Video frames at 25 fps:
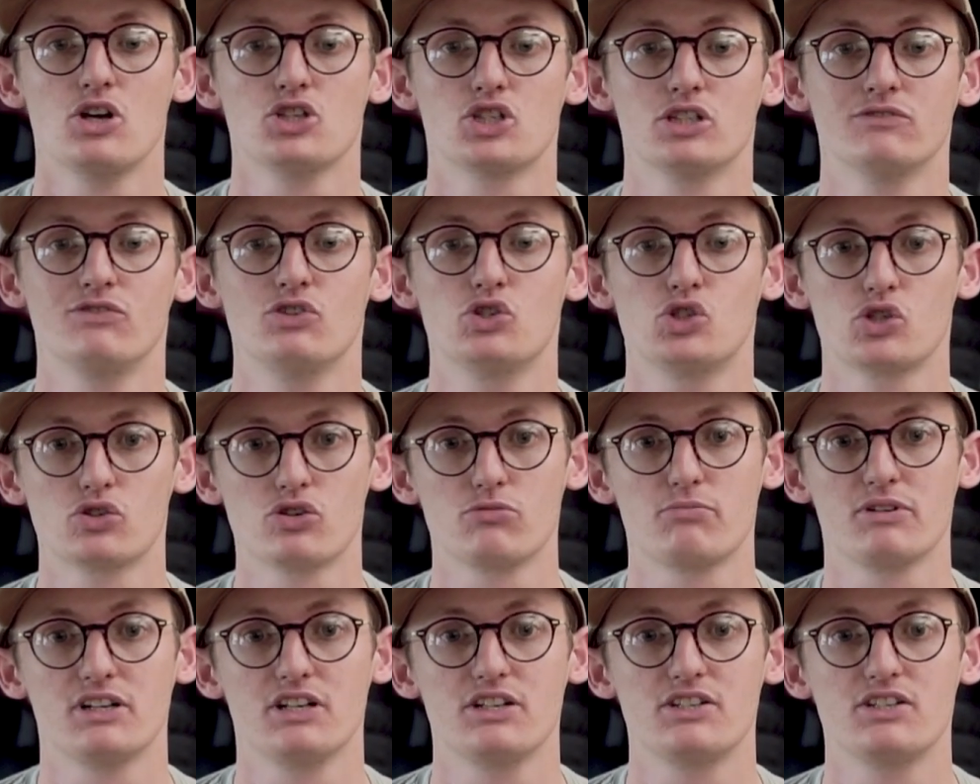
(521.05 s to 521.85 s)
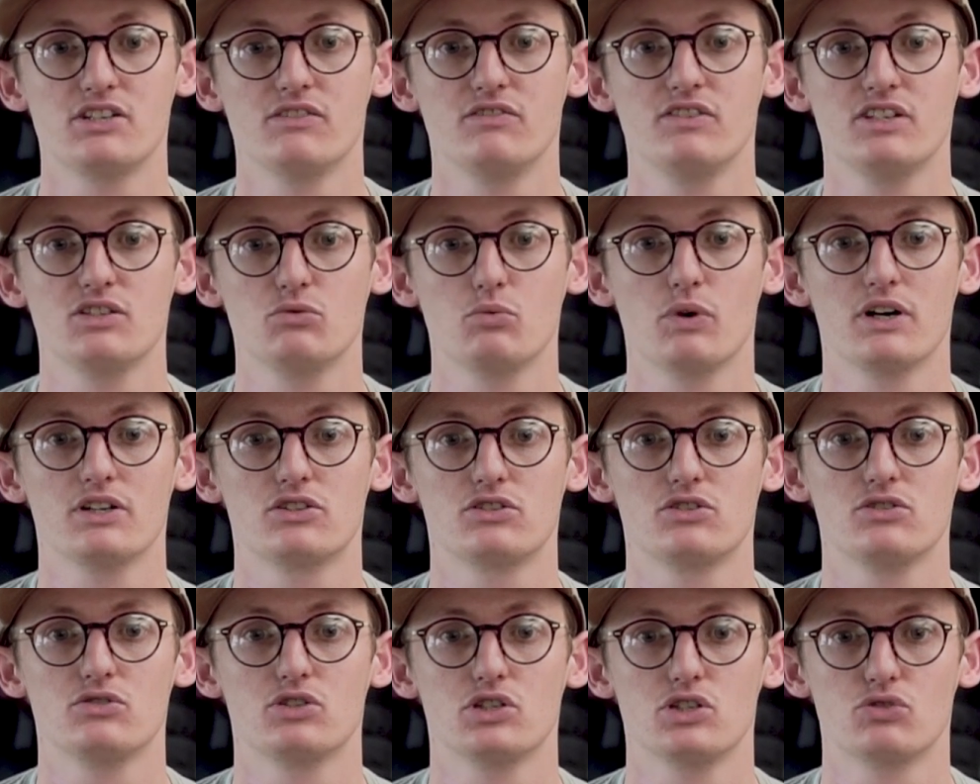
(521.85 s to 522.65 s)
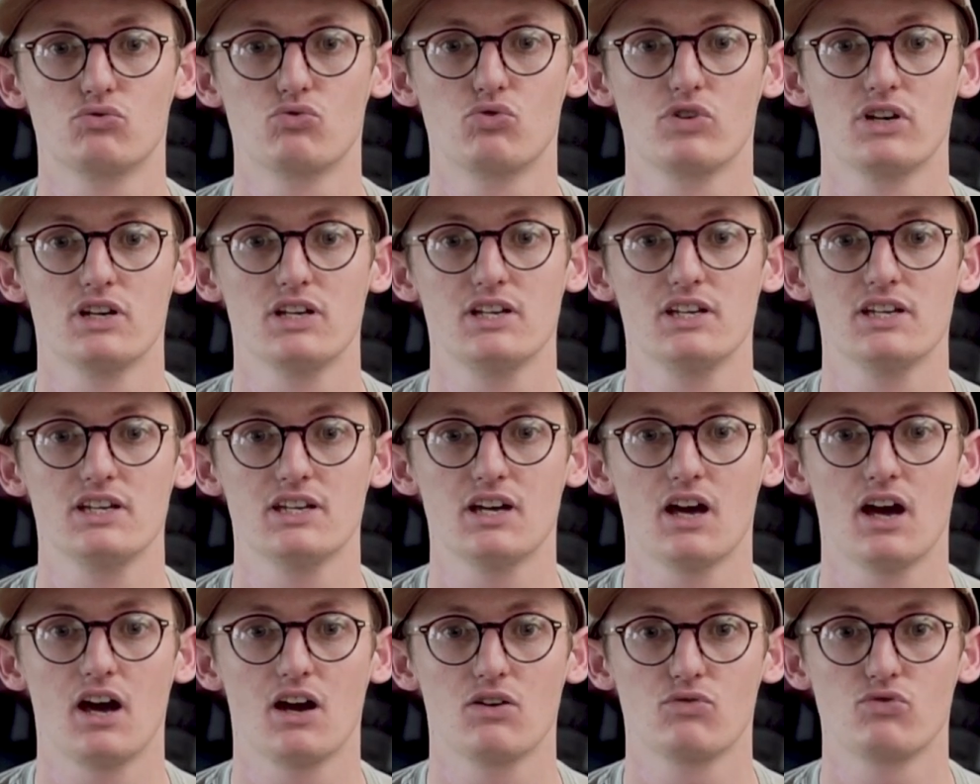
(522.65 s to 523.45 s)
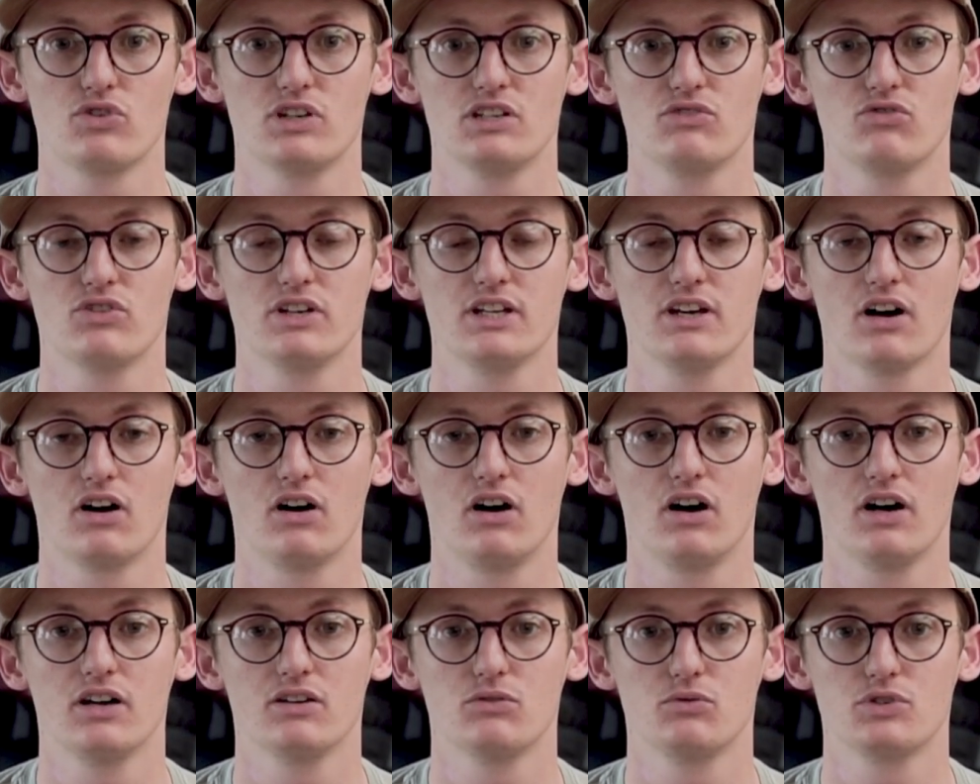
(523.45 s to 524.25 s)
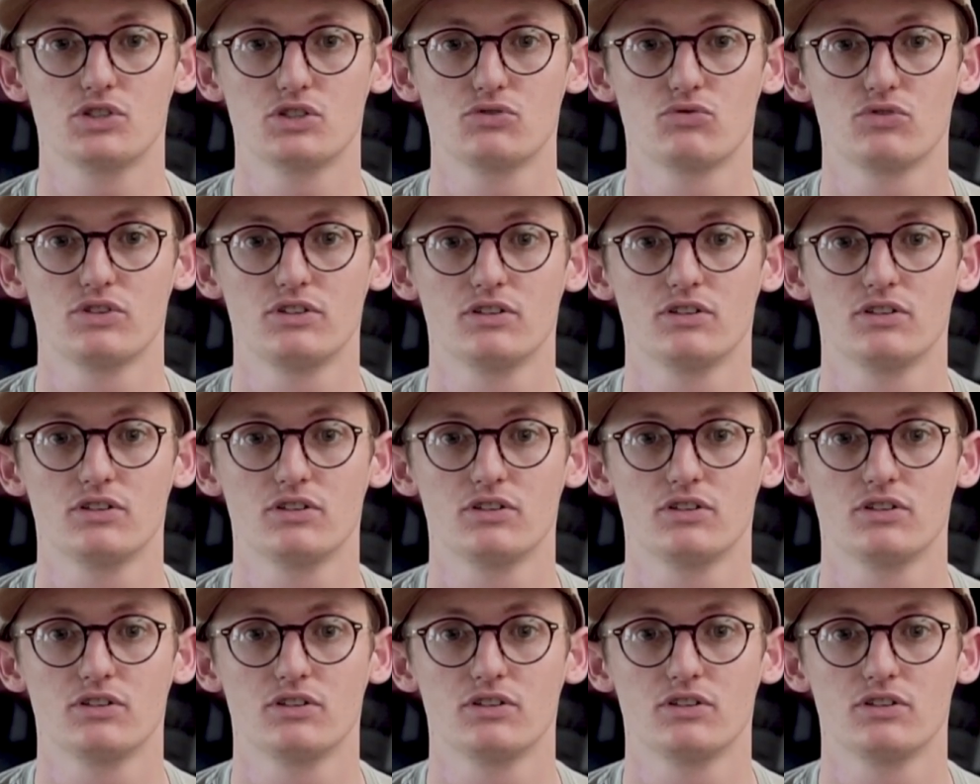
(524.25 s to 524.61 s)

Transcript: so the durability of these wetsuits is really, really high, which is really